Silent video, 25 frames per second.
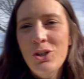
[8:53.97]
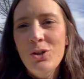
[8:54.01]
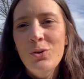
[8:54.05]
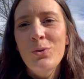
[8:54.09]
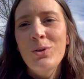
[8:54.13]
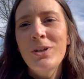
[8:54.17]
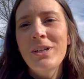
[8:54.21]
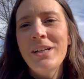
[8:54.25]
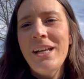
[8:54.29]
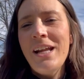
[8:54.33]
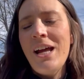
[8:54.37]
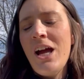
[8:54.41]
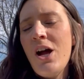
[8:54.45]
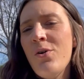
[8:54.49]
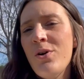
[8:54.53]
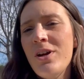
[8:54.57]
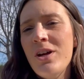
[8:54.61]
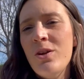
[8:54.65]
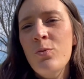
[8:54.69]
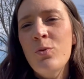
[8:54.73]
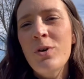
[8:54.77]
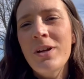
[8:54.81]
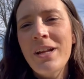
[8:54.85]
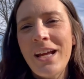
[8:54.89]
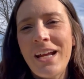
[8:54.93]
We're now
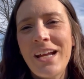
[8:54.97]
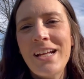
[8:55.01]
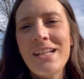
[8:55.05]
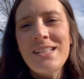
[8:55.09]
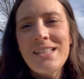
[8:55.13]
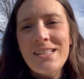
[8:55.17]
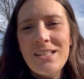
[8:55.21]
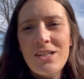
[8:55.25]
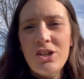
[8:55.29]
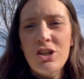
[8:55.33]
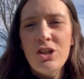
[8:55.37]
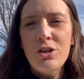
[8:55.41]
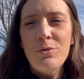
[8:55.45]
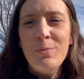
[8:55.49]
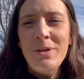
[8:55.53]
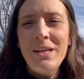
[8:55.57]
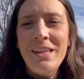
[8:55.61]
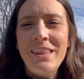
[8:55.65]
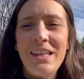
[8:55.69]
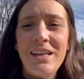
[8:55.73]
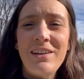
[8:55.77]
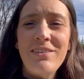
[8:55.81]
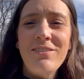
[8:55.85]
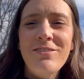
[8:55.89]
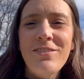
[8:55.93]
in what I consider to be
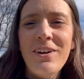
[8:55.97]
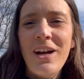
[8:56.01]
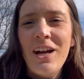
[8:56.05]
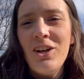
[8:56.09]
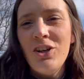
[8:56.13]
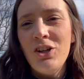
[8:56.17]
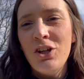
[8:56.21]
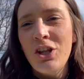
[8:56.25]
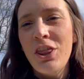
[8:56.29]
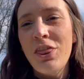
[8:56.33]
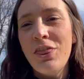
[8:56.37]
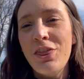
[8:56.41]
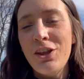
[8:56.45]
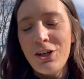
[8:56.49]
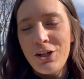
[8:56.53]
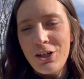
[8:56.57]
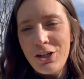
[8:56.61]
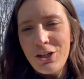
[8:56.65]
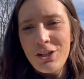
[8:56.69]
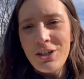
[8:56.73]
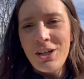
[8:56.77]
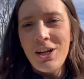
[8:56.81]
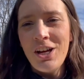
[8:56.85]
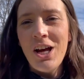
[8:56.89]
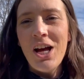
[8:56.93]
the final
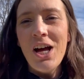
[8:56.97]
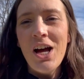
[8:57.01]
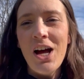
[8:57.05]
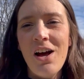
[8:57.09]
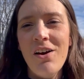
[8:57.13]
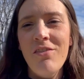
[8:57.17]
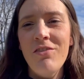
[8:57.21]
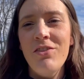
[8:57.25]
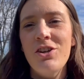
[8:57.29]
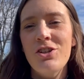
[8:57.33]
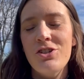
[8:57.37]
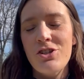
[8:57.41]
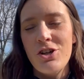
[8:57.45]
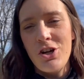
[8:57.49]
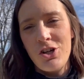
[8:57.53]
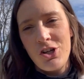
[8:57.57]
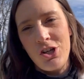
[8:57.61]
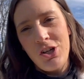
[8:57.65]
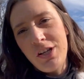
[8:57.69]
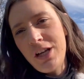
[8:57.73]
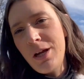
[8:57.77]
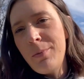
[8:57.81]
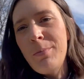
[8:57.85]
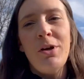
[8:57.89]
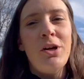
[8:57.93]
third of the
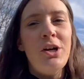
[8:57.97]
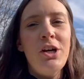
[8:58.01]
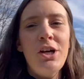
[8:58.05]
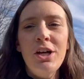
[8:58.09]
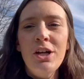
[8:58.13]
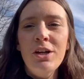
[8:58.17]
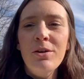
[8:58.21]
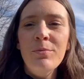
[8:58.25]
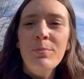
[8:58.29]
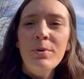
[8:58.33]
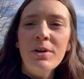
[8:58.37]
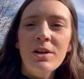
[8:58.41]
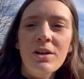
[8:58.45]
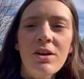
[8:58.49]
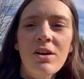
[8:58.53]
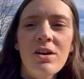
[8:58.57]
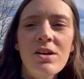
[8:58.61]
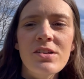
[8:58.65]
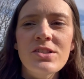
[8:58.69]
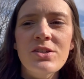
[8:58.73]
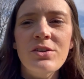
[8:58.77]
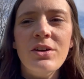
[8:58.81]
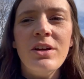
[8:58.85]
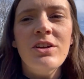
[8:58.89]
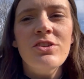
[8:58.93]
Churchill neighborhood, but
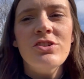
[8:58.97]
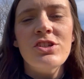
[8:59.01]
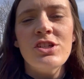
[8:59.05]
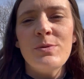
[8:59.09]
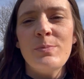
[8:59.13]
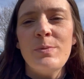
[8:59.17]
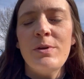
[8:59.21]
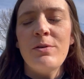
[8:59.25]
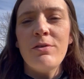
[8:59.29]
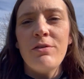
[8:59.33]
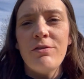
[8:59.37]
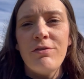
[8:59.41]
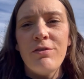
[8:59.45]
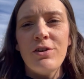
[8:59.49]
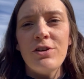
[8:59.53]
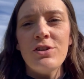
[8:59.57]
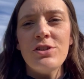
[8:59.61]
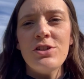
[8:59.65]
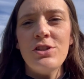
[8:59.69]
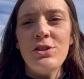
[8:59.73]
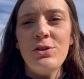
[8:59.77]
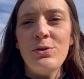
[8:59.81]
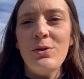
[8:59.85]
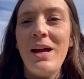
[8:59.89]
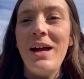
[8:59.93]
also can just be referred
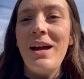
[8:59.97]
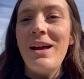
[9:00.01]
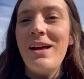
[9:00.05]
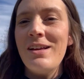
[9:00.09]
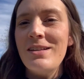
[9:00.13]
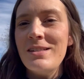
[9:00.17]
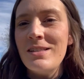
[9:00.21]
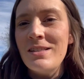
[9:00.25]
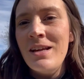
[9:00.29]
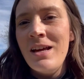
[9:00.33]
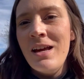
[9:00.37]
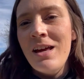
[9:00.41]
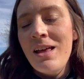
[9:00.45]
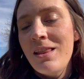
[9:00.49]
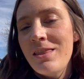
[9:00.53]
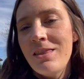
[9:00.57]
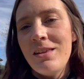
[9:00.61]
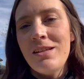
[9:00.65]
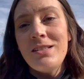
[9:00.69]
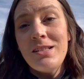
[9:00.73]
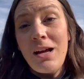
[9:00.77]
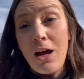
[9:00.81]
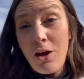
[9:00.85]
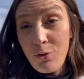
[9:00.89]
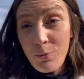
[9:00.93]
to as
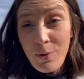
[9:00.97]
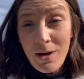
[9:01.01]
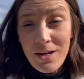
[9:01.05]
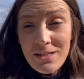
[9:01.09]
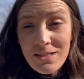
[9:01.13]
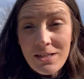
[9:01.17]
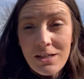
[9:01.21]
the Southwest